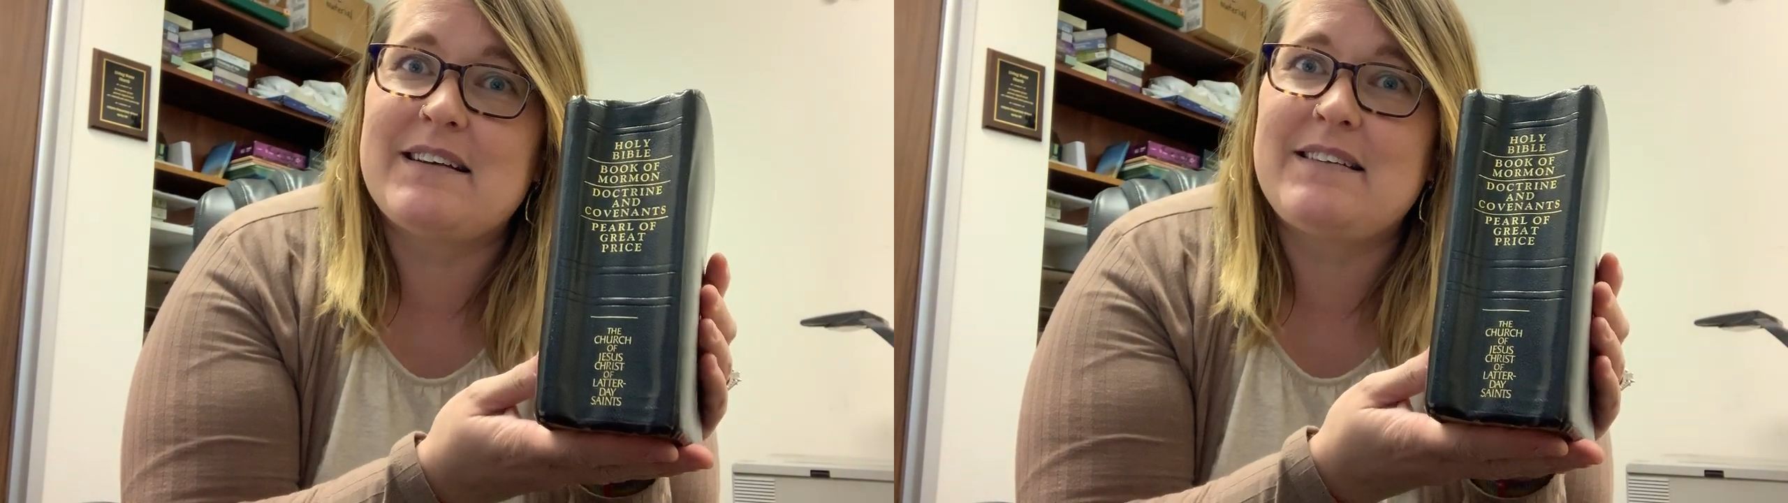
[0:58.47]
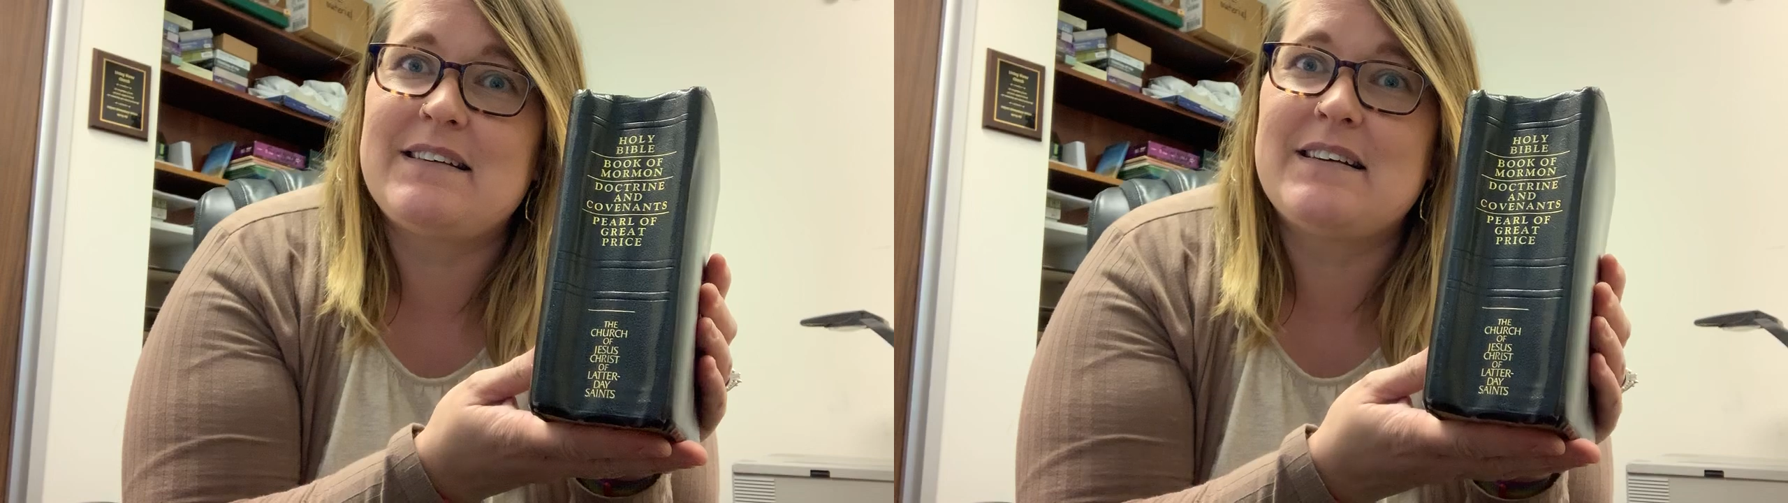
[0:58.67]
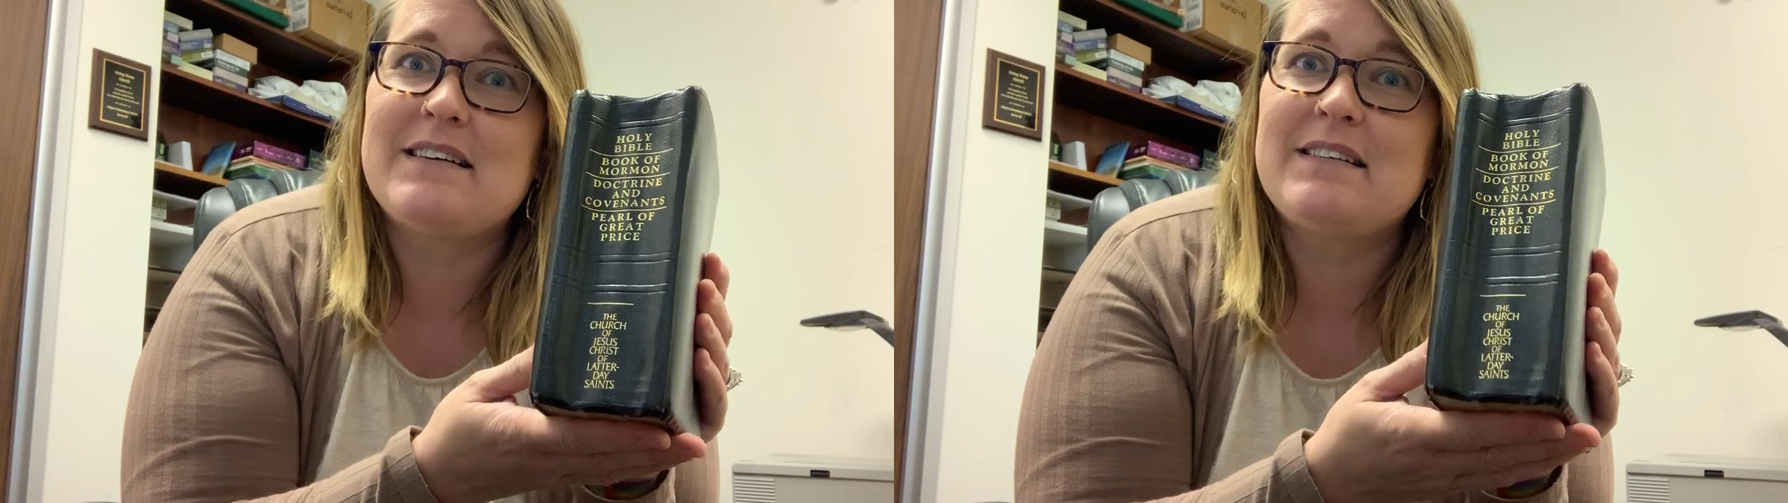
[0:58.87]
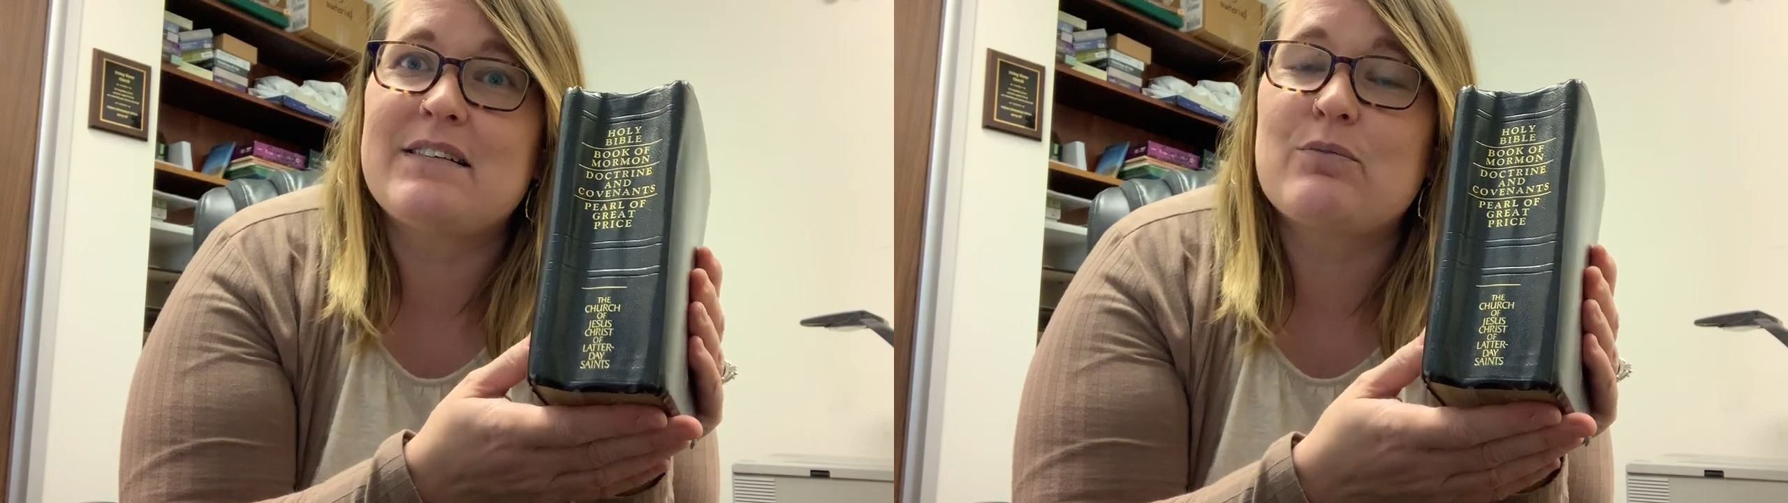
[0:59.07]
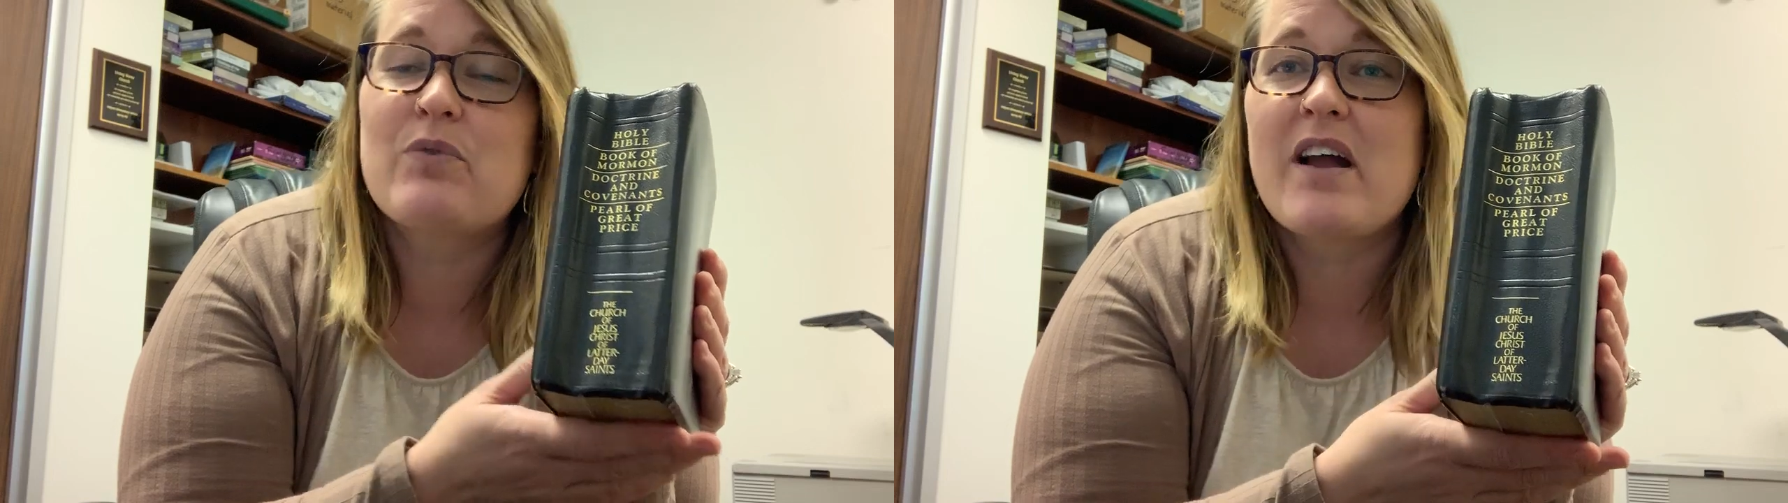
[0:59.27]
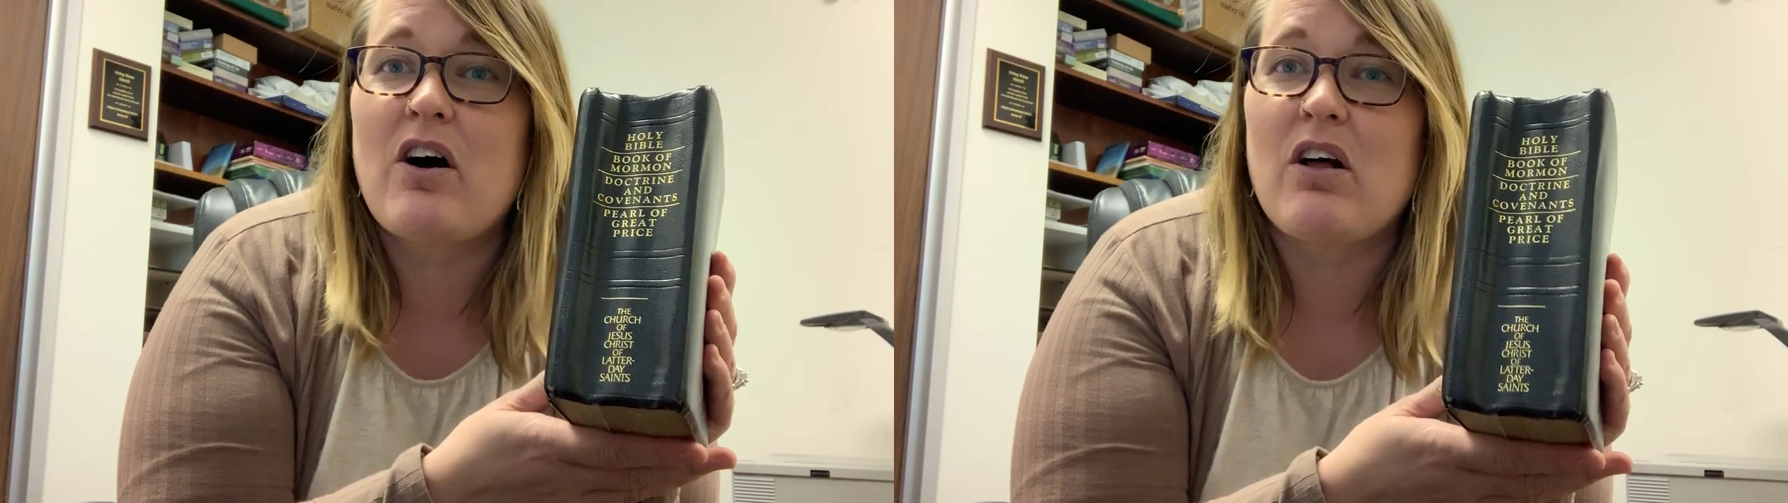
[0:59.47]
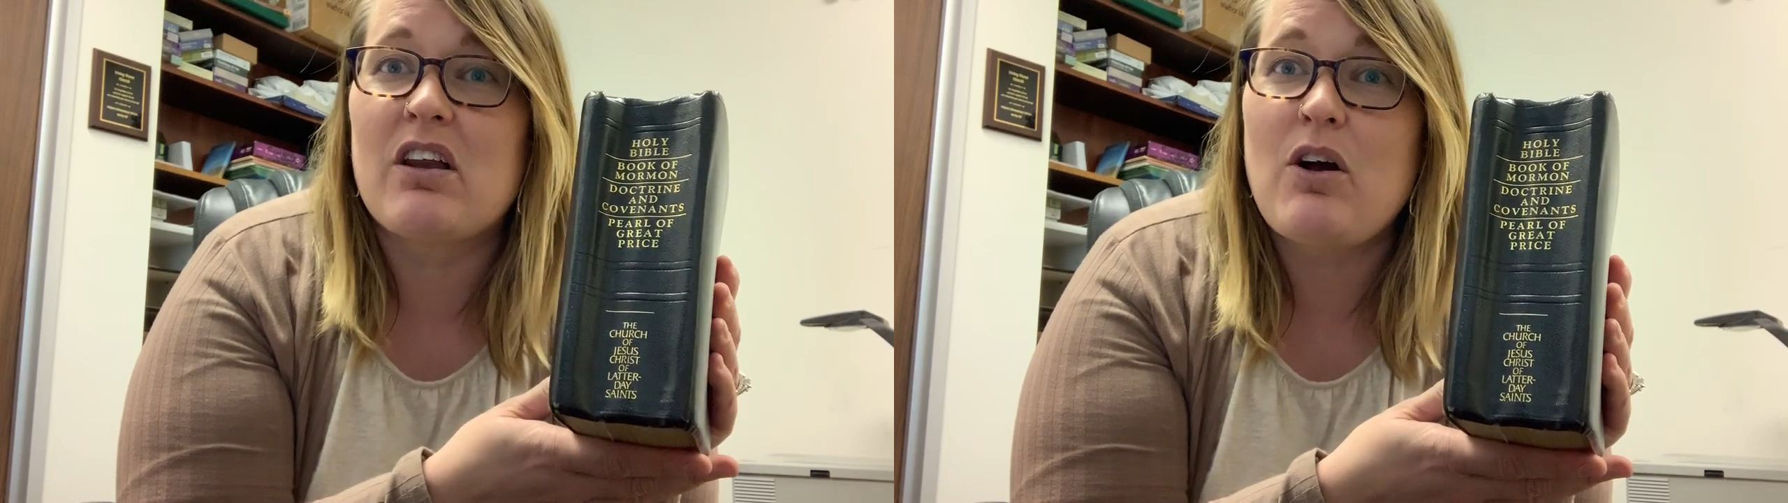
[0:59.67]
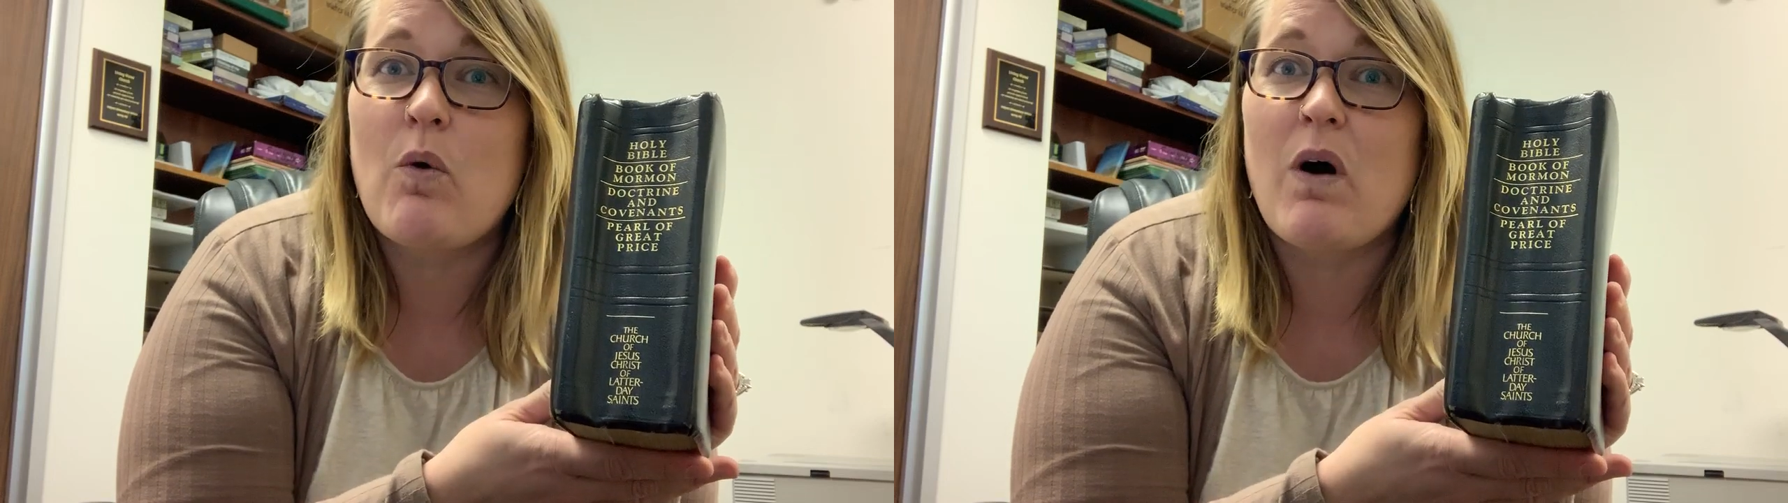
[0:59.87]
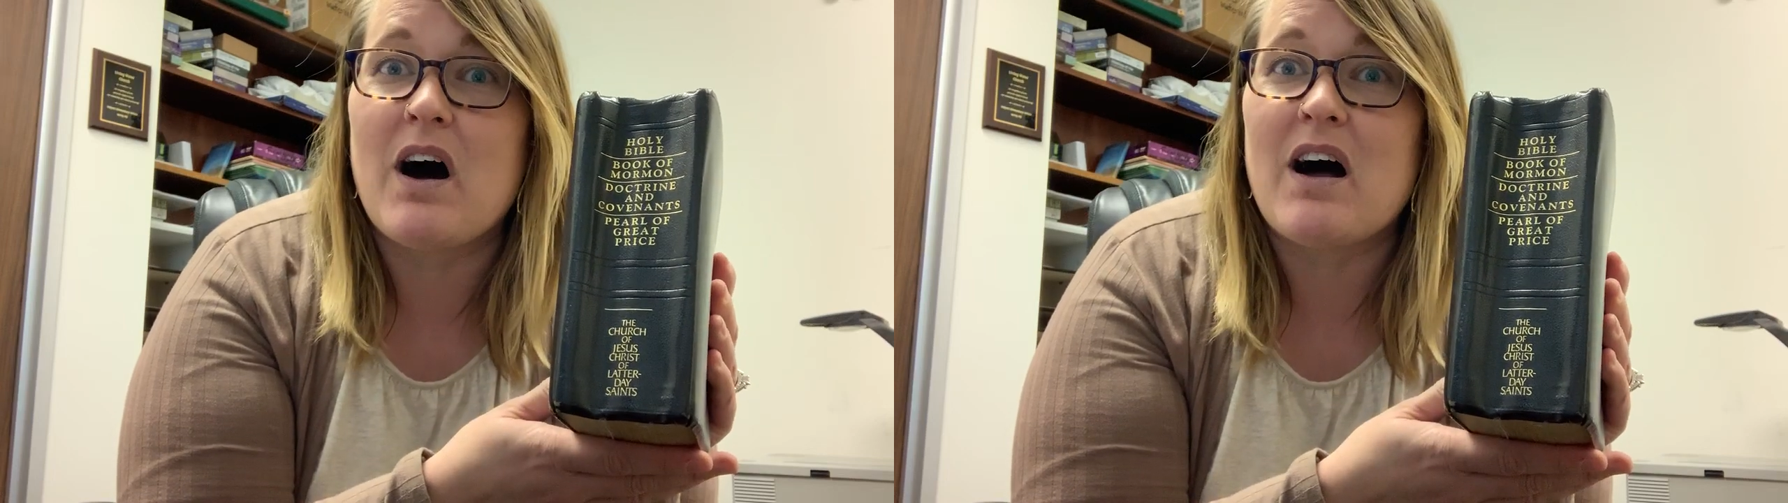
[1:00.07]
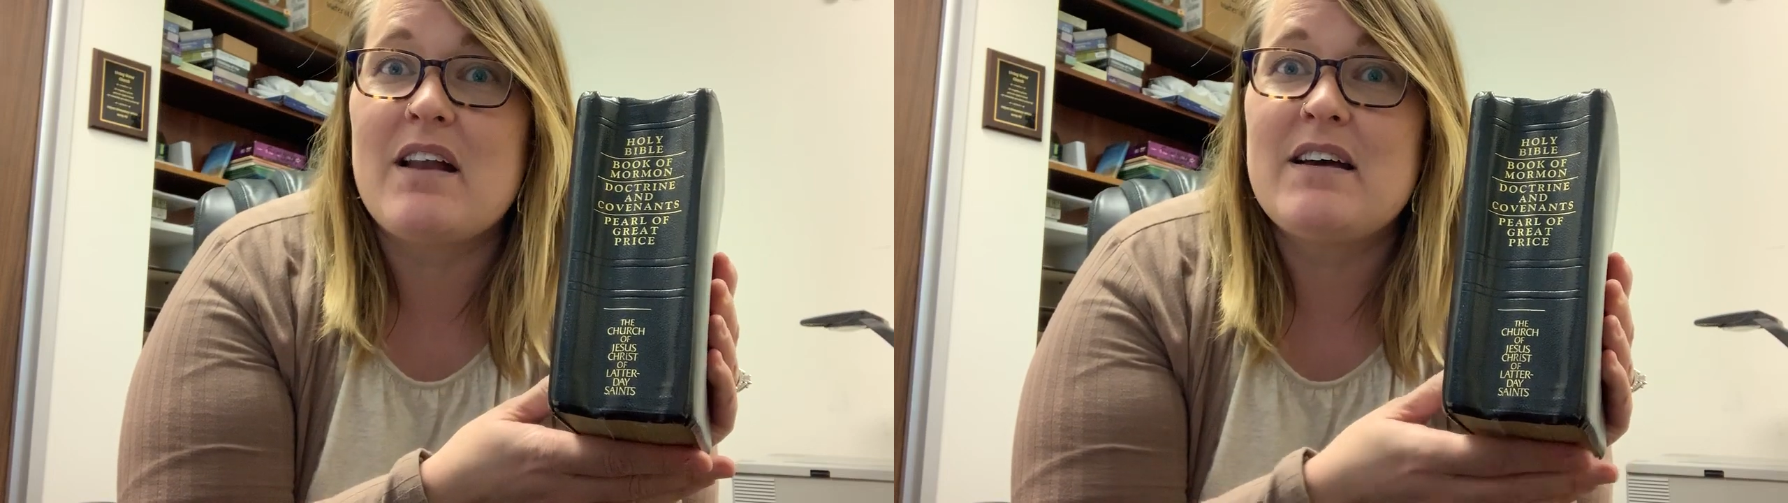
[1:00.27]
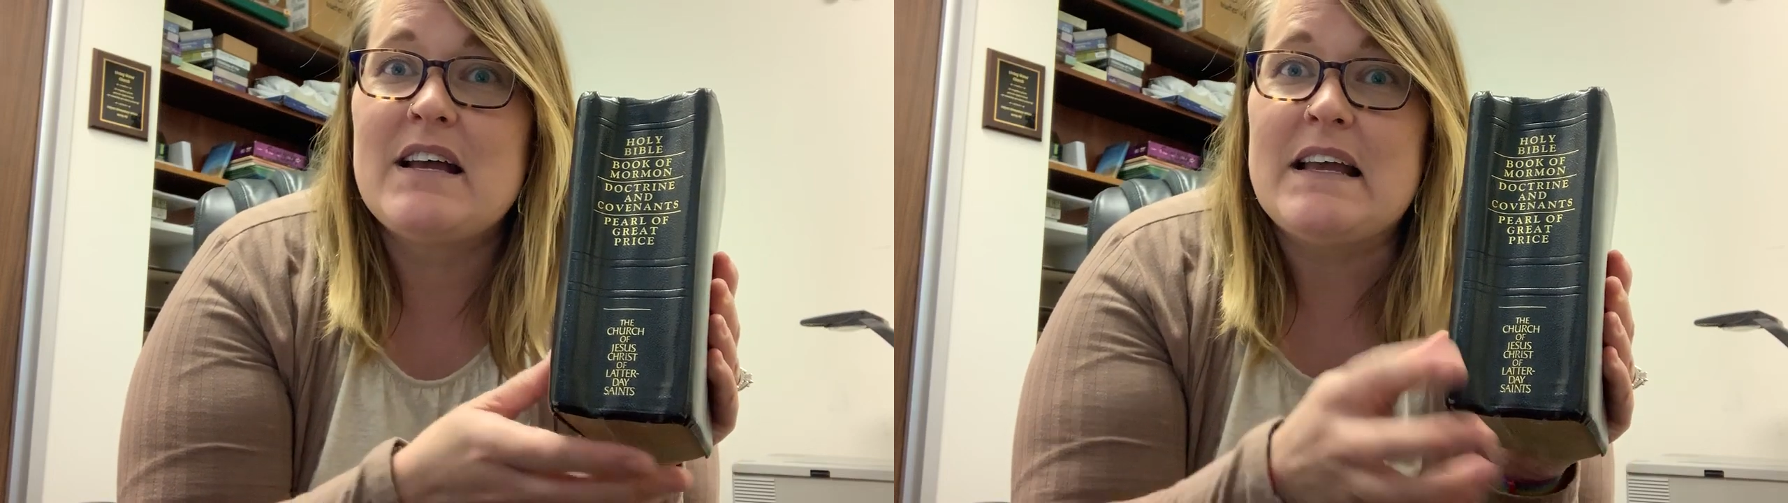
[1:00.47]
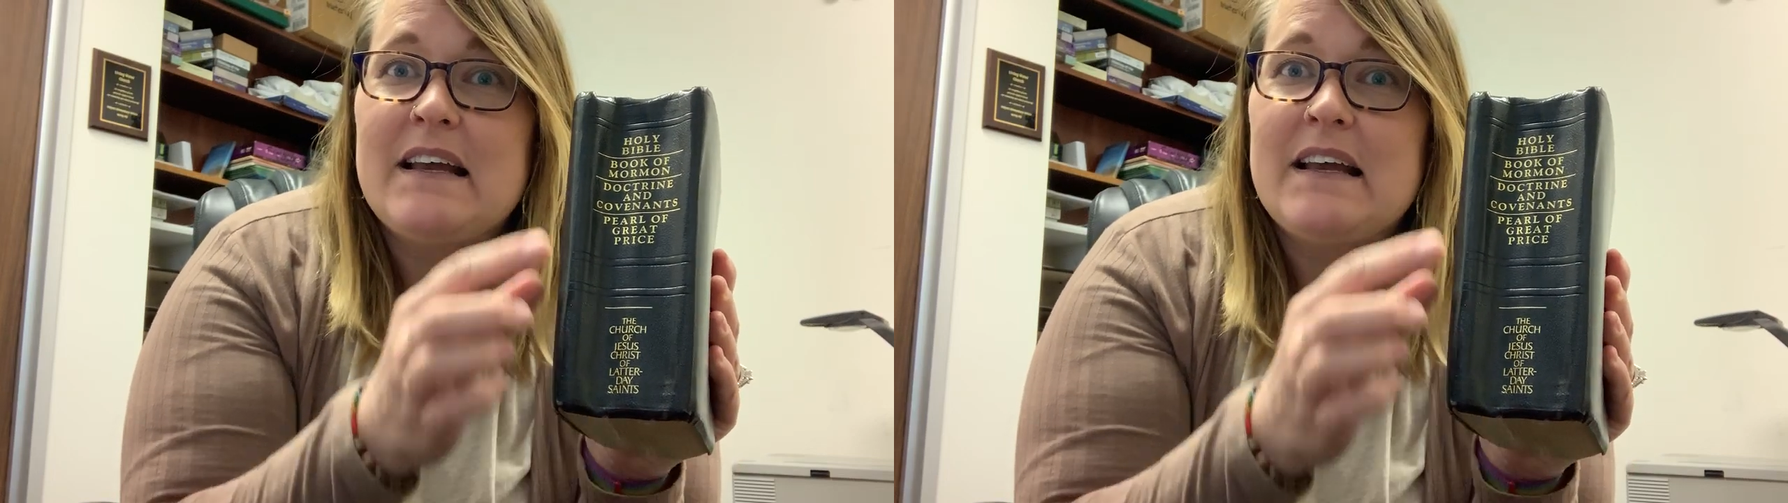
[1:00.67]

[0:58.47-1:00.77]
This is, they call it a quad.